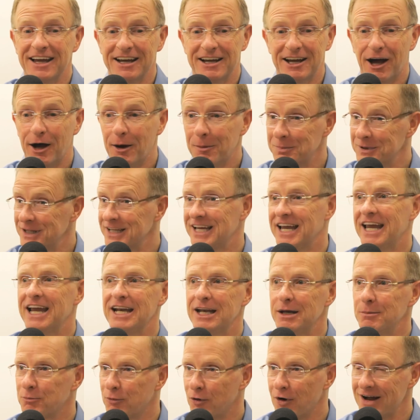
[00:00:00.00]

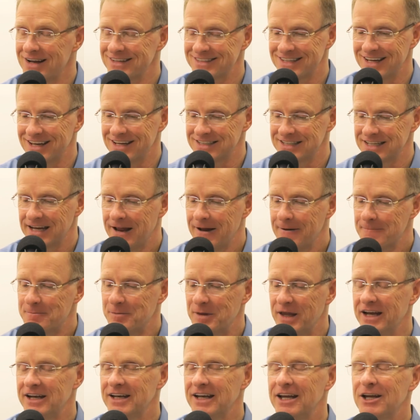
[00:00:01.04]
complicated process.
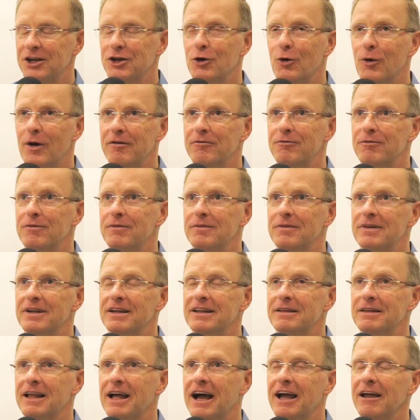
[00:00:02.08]
And, you know, I've,
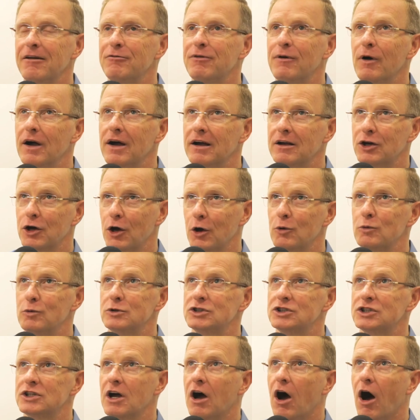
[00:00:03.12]
I've
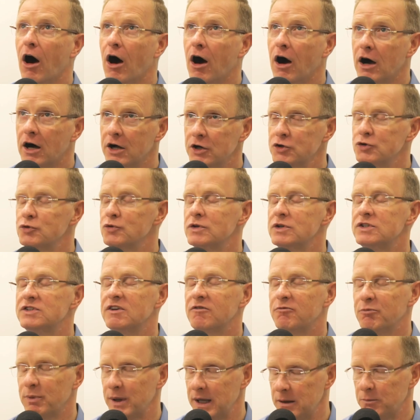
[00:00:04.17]
coached hundreds
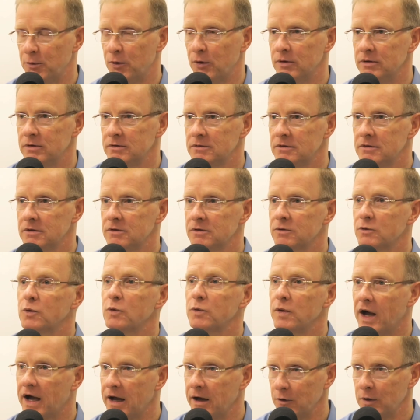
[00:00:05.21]
of people
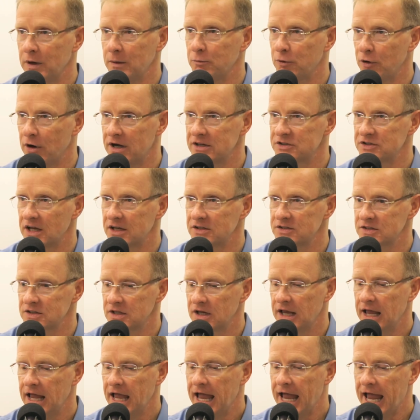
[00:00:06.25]
through the hiring process.
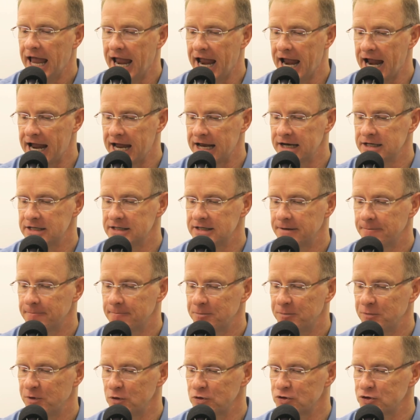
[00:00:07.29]
Mm. And
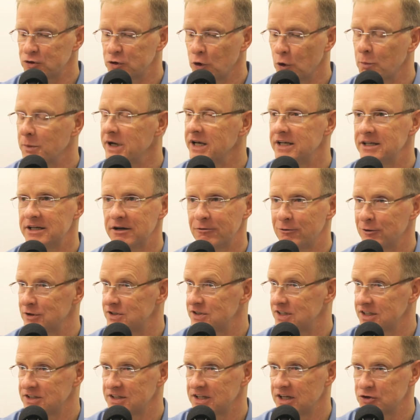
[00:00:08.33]
there's so many different
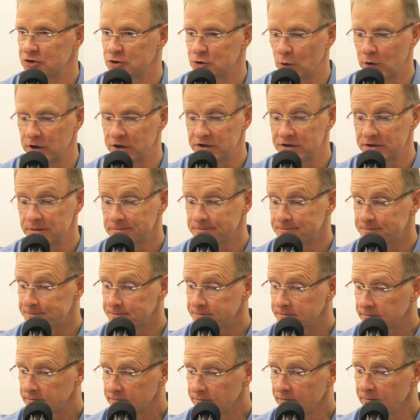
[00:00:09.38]
success stories.
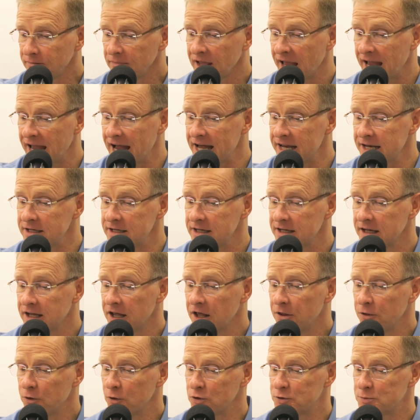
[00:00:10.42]
Hmm. And
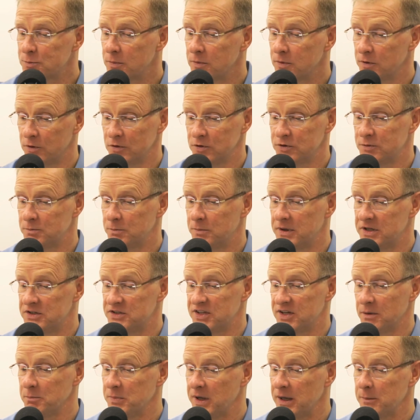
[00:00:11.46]
there's there's been
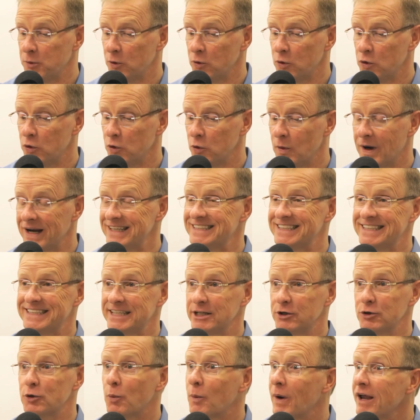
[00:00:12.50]
some people who I
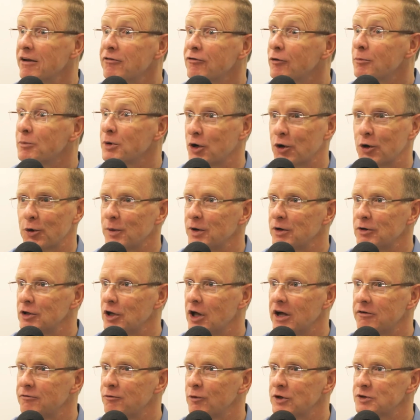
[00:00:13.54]
steered away from a career in
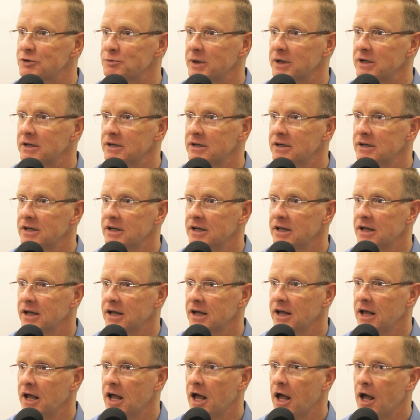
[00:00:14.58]
law enforcement. Why?
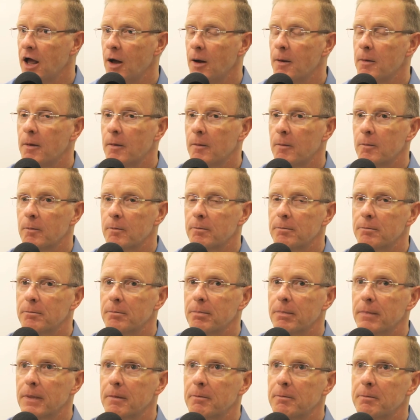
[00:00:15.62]

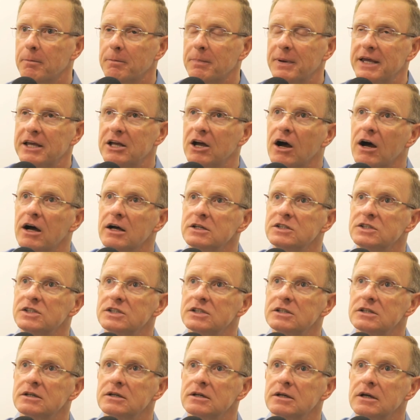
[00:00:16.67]
Because personality
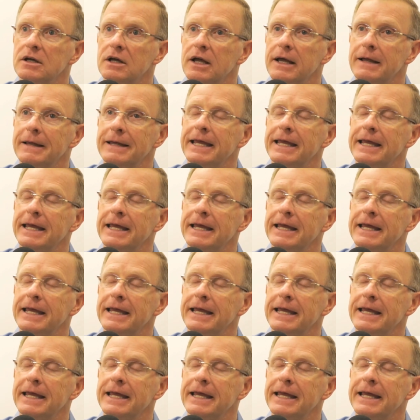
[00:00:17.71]
wasn't right.